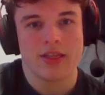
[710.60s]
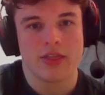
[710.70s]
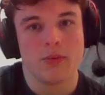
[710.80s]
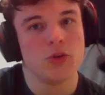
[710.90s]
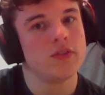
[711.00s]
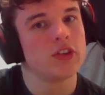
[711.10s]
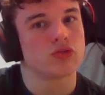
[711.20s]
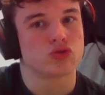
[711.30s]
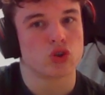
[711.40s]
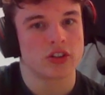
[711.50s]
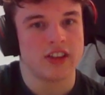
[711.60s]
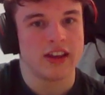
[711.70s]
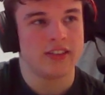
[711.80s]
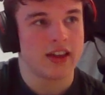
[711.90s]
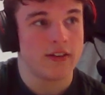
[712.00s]
The move is rook
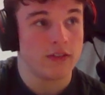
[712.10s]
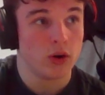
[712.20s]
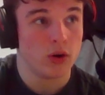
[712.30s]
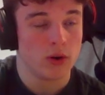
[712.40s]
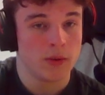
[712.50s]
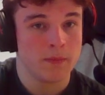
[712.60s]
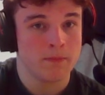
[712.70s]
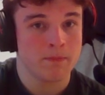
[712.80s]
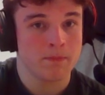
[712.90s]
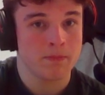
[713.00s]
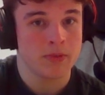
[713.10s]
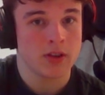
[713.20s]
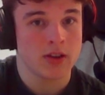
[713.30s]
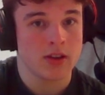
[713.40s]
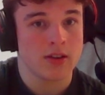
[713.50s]
takes f4.
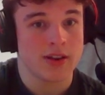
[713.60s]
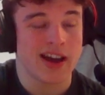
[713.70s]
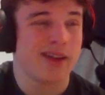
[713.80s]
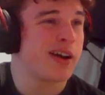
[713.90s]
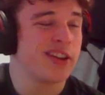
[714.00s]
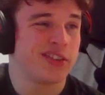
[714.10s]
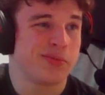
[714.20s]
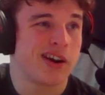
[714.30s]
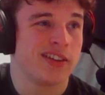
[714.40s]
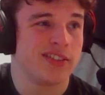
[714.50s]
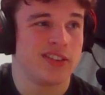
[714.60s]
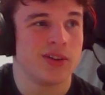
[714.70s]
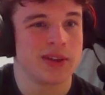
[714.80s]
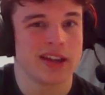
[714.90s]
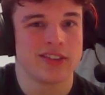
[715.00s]
Now, I'm kind of surprised this
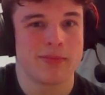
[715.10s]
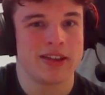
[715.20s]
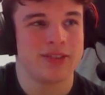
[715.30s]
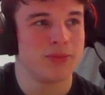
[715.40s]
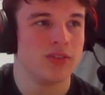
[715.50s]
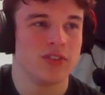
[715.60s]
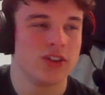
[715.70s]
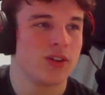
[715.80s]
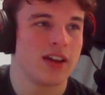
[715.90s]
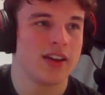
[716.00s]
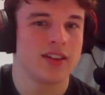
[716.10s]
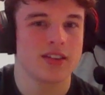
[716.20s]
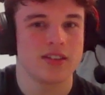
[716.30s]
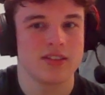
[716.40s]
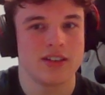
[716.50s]
only gets the best move and not, like,
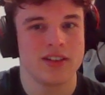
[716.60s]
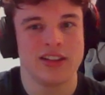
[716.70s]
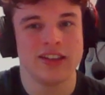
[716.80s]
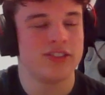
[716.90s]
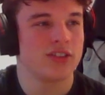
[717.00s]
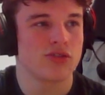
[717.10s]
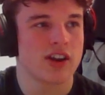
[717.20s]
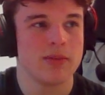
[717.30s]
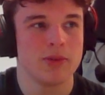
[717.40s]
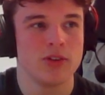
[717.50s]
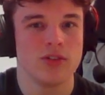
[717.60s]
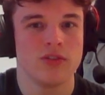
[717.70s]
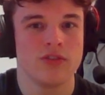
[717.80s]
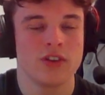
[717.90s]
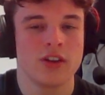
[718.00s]
at least a great move.
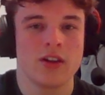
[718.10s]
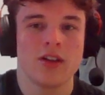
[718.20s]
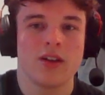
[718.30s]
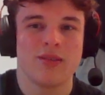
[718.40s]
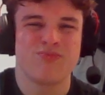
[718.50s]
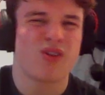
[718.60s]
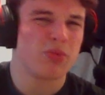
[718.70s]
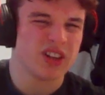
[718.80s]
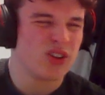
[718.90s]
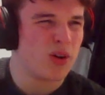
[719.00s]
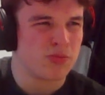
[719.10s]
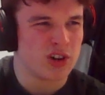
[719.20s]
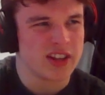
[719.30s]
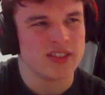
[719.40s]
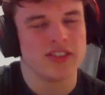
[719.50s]
Probably not a
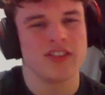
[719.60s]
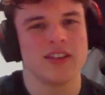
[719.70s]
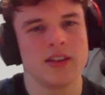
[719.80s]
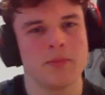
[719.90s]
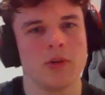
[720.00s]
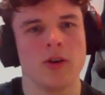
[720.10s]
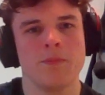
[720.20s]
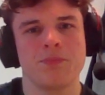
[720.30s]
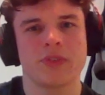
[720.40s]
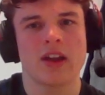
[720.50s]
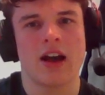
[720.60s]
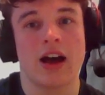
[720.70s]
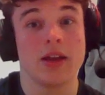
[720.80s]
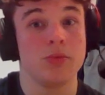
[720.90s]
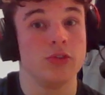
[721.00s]
brilliancy, but
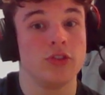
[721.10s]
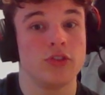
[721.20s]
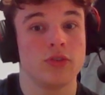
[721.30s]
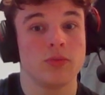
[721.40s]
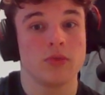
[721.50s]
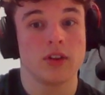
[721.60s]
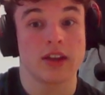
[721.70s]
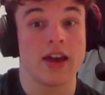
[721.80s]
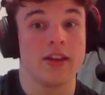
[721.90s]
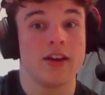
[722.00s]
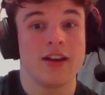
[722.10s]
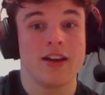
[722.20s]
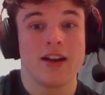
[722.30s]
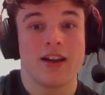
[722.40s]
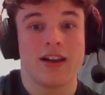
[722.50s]
I was, again,
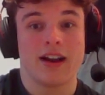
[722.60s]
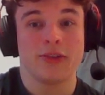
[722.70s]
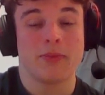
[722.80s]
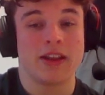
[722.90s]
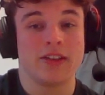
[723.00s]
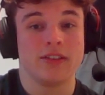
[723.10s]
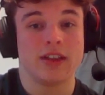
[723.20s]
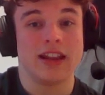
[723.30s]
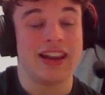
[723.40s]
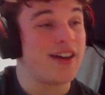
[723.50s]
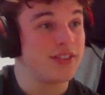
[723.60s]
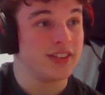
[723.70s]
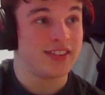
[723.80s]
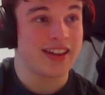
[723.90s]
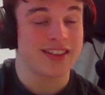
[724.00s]
I spent 11
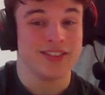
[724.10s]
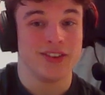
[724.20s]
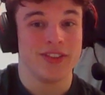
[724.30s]
seconds on